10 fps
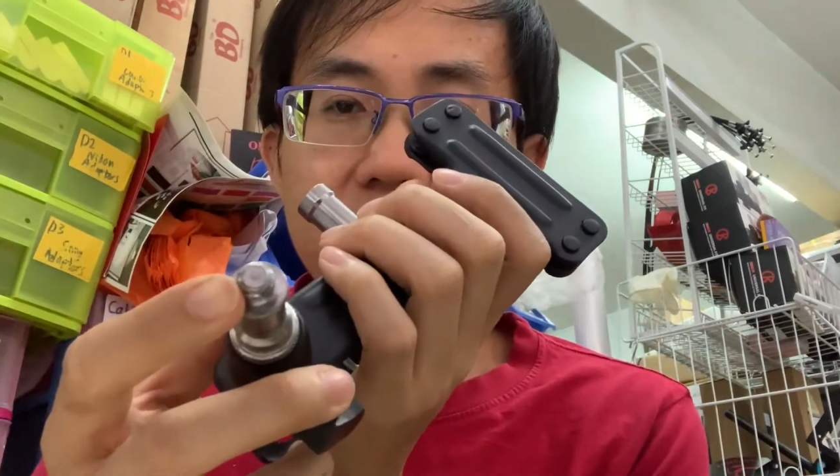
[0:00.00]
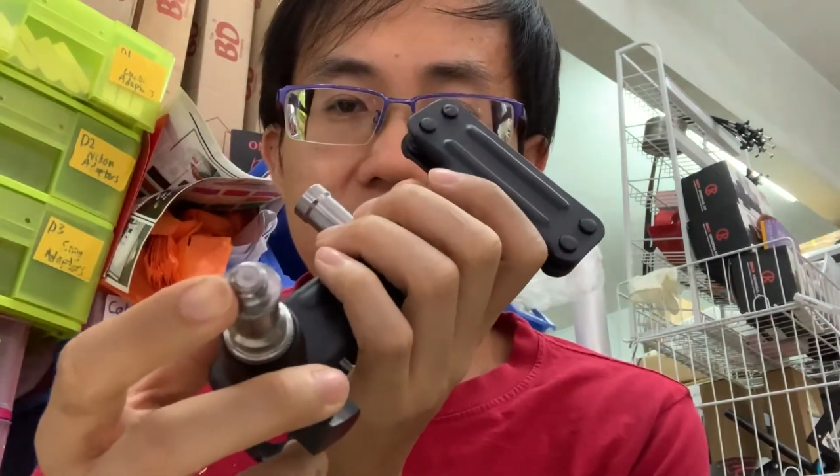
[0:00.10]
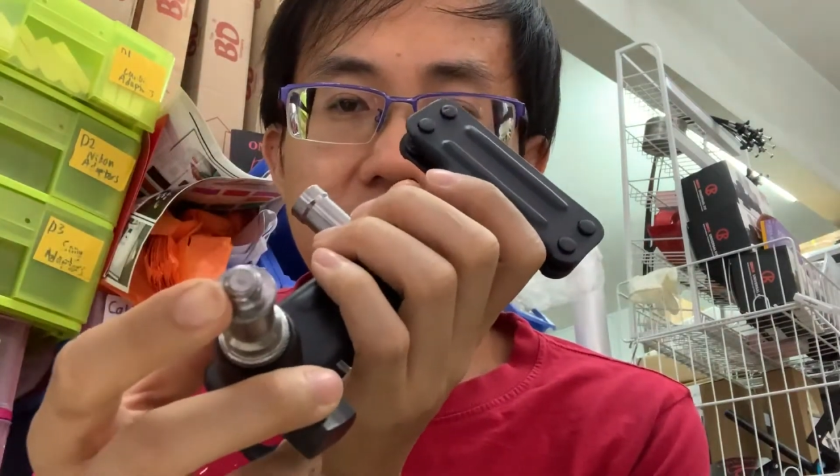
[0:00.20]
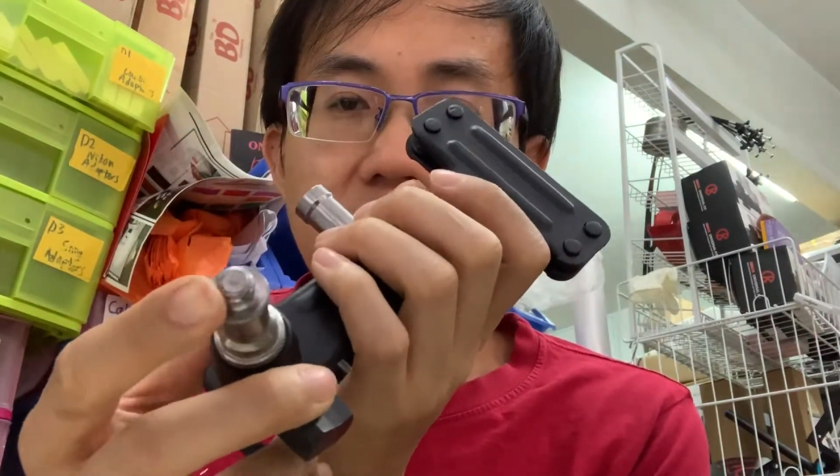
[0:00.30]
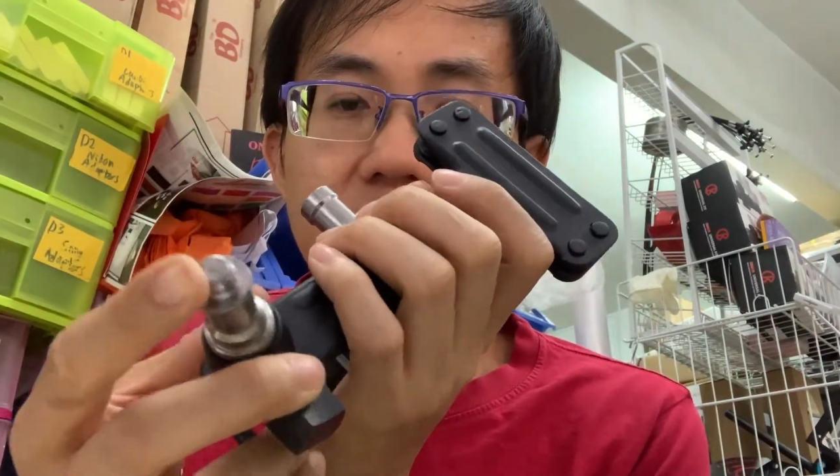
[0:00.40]

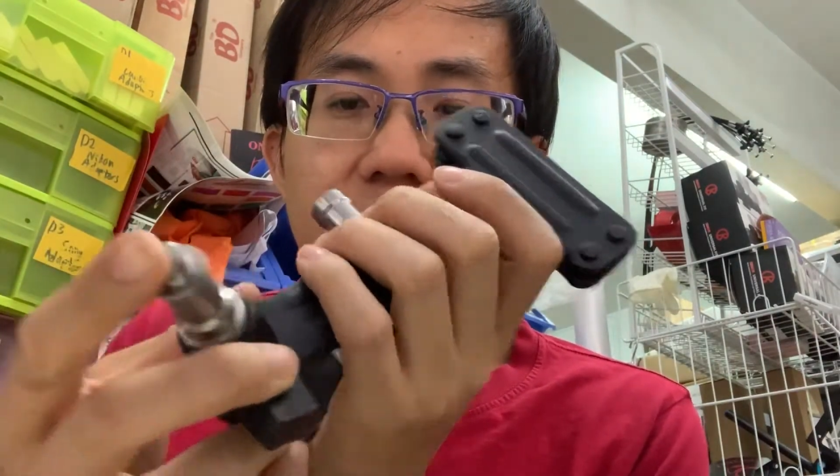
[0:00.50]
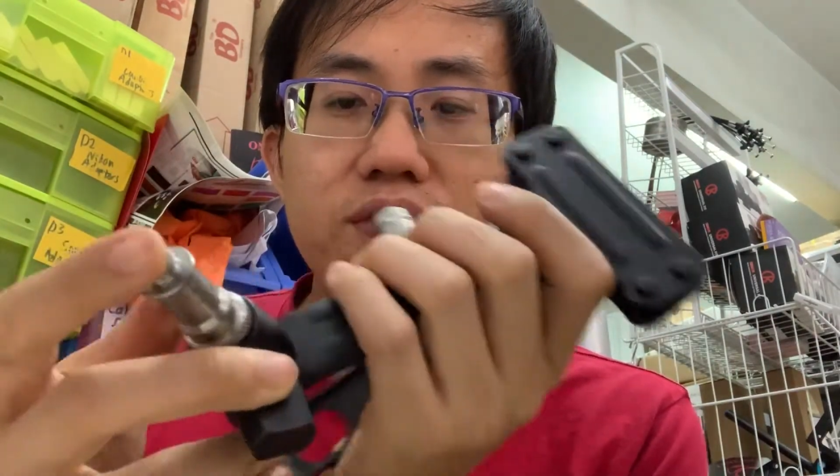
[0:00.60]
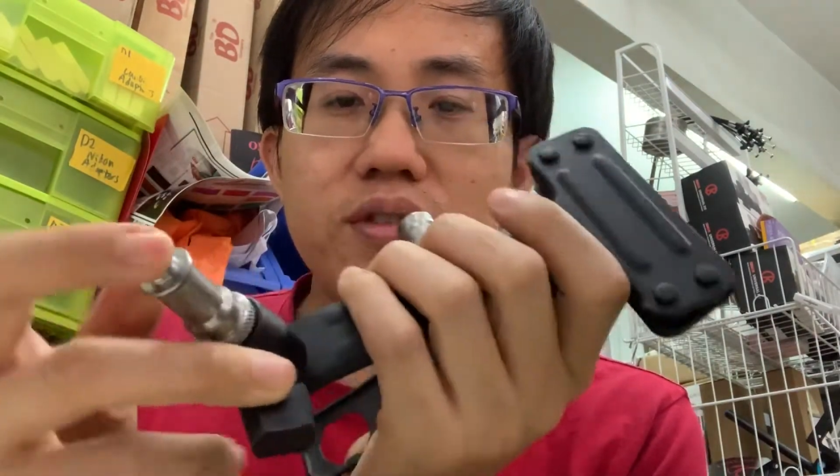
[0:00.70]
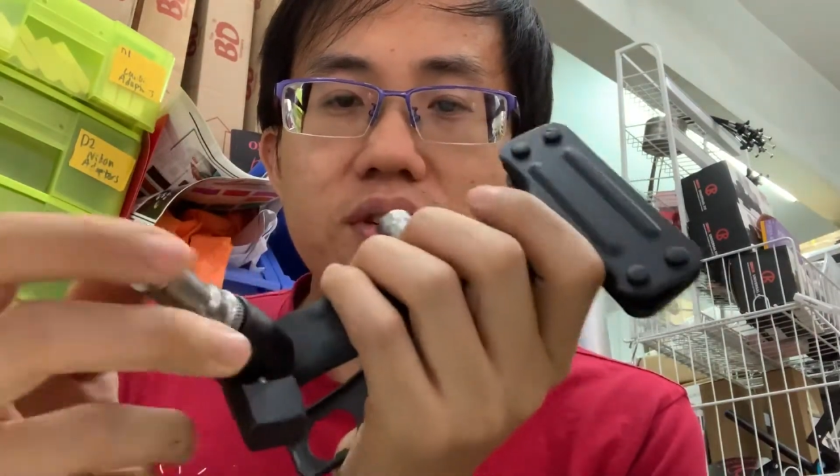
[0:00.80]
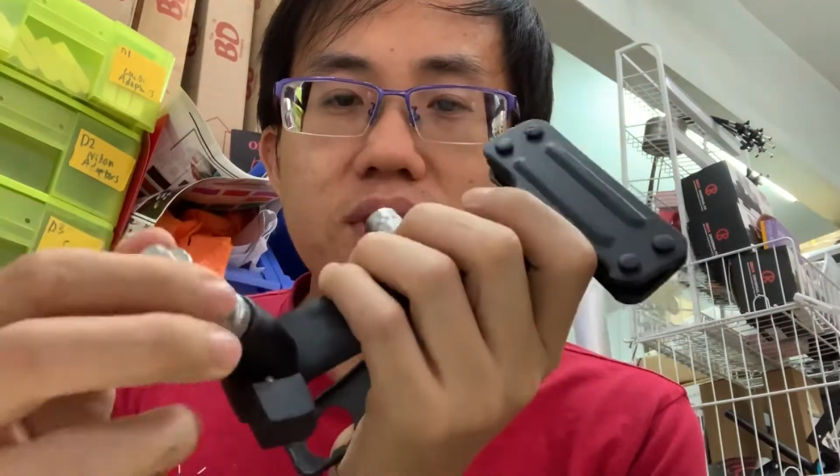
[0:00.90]
kind of
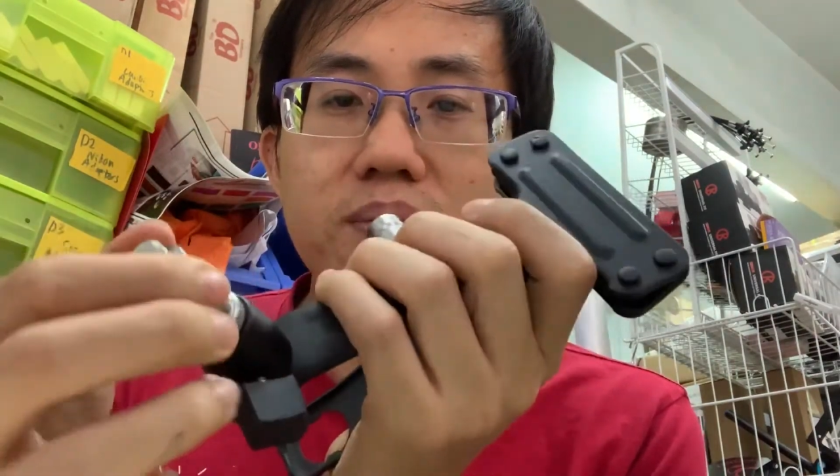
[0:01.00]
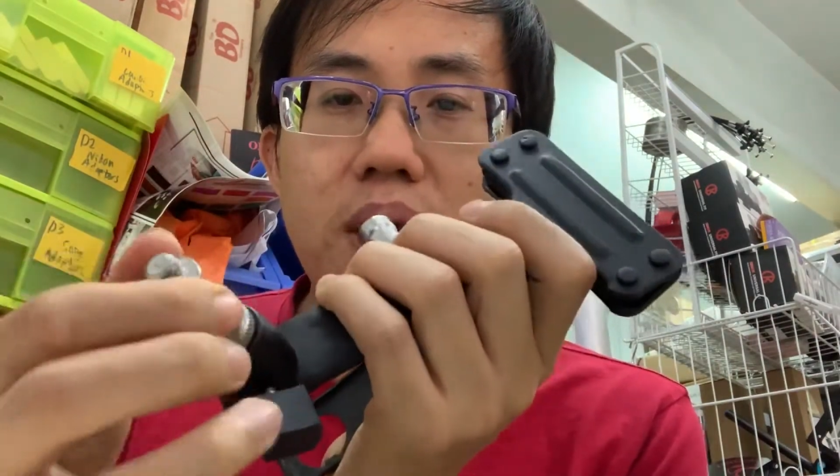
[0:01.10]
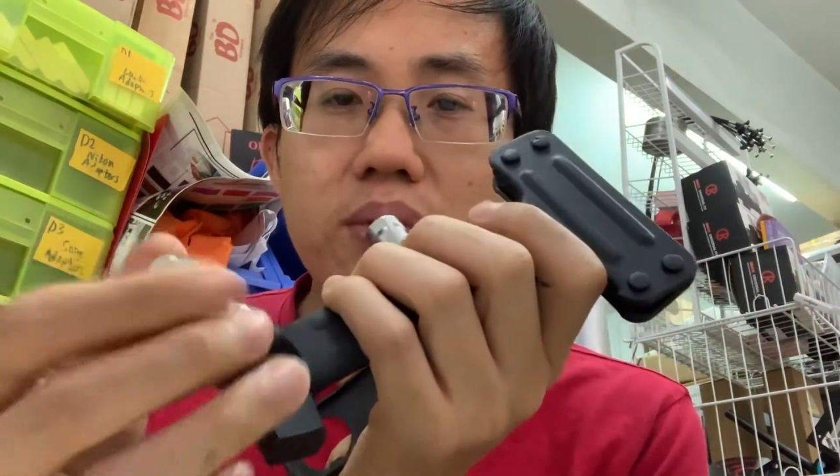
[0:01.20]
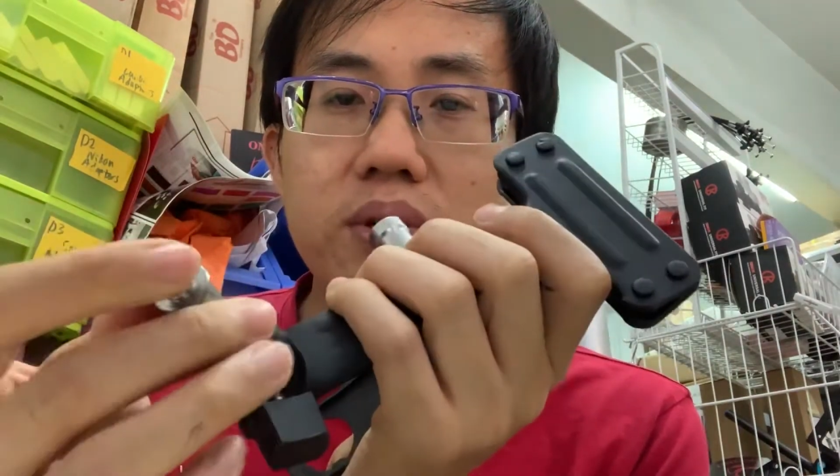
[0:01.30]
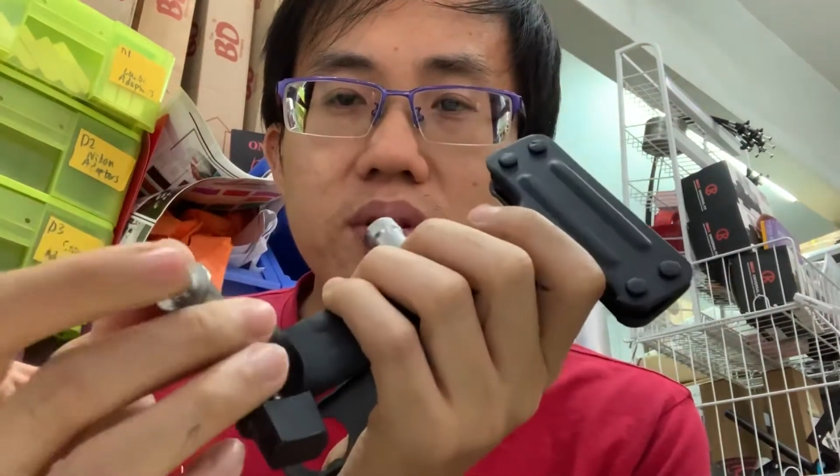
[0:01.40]

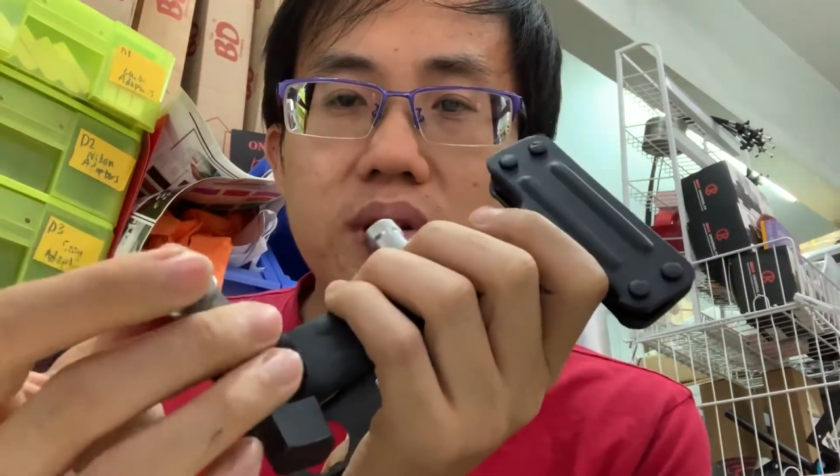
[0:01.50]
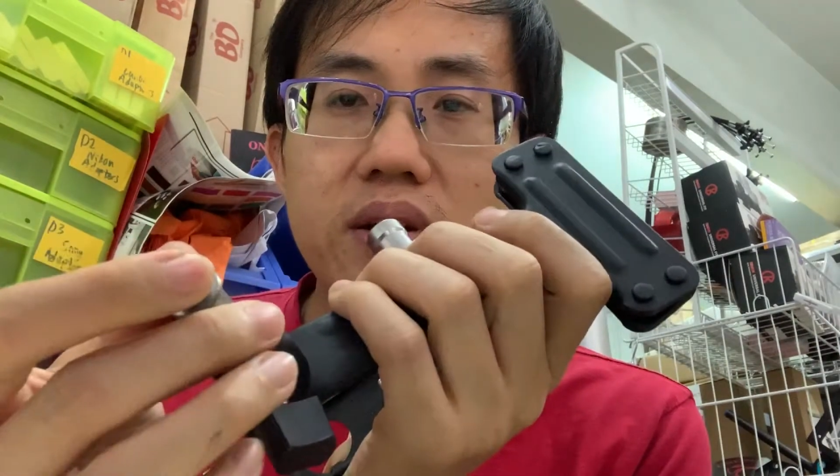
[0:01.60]
mount here like